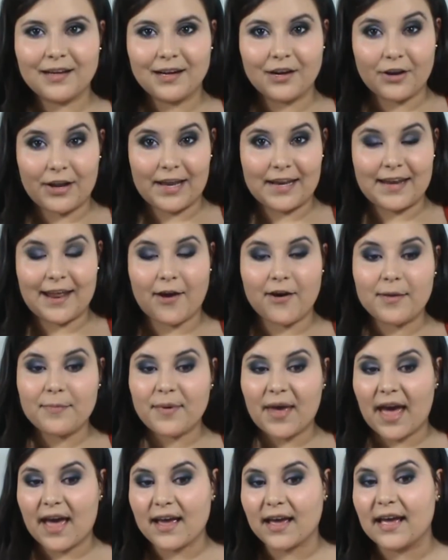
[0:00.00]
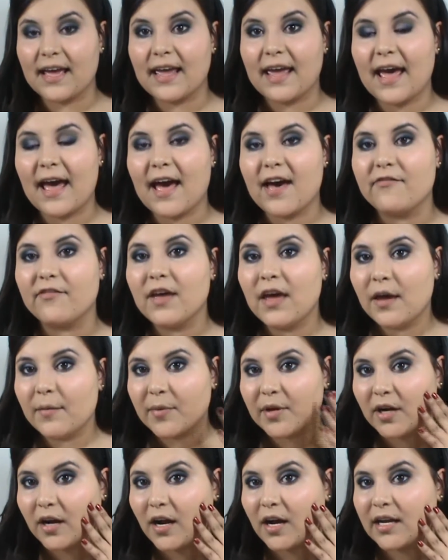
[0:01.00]
Okay, now I'm back. I have
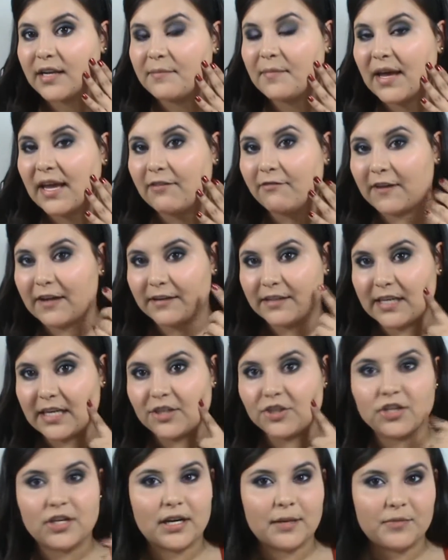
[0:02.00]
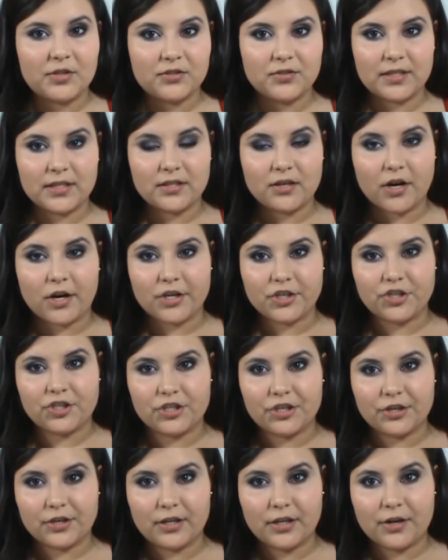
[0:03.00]
put on my foundation. I'm using NARS
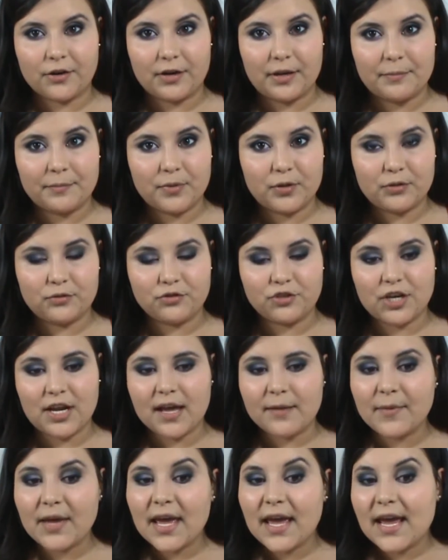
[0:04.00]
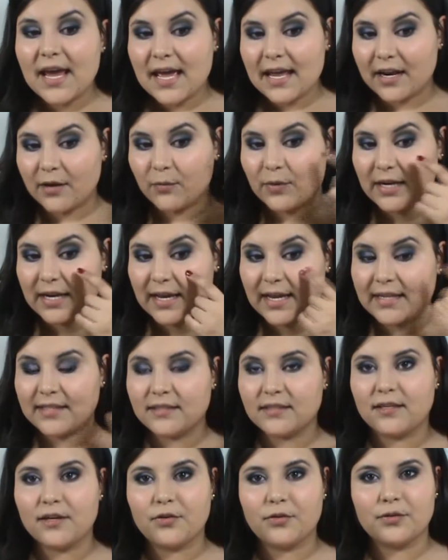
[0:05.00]
Sheer Glow and Punjab, and I went ahead
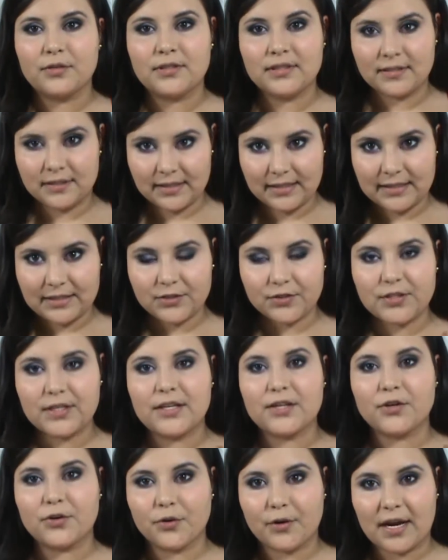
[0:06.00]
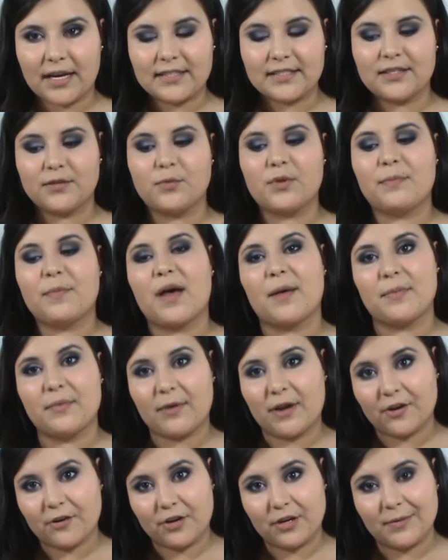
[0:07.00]
and concealed and corrected with Bobbi
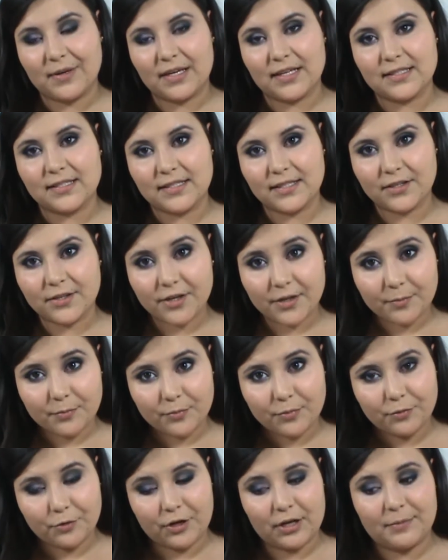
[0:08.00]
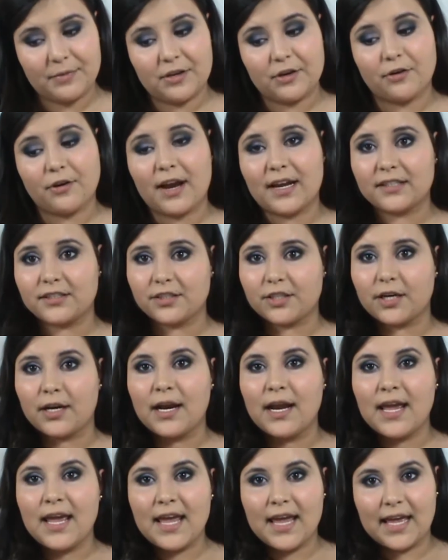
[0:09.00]
Brown Creamy Concealer and Creamy Corrector
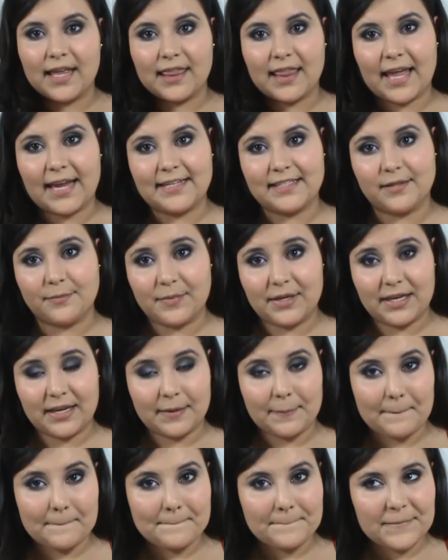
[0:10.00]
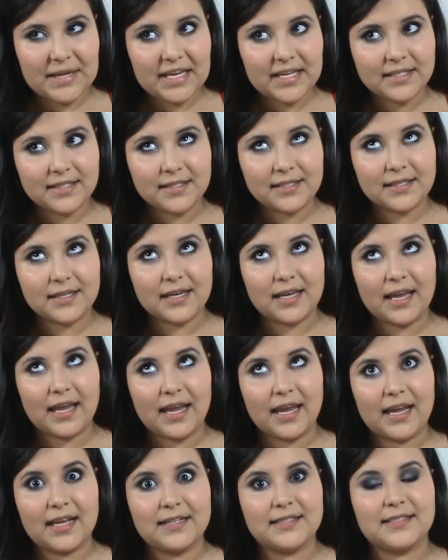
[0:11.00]
and Light to Medium Bisque
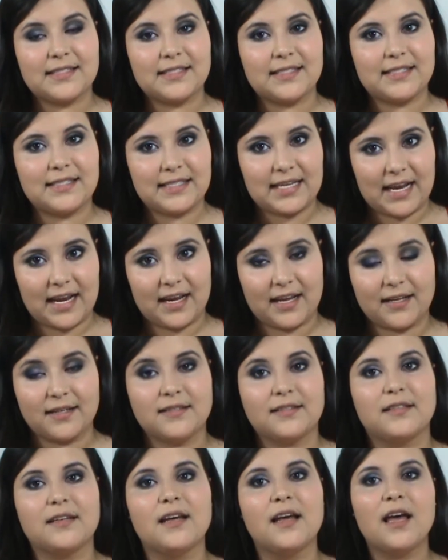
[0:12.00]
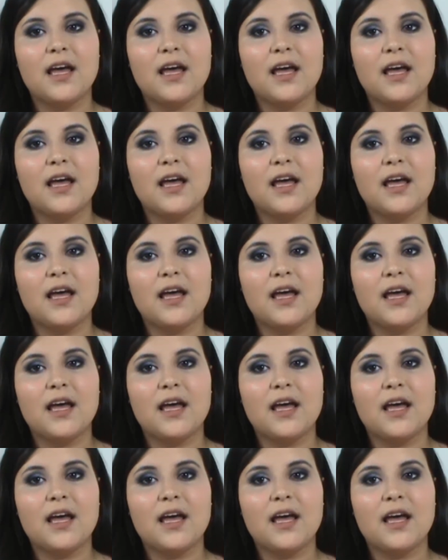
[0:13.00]
and Sand.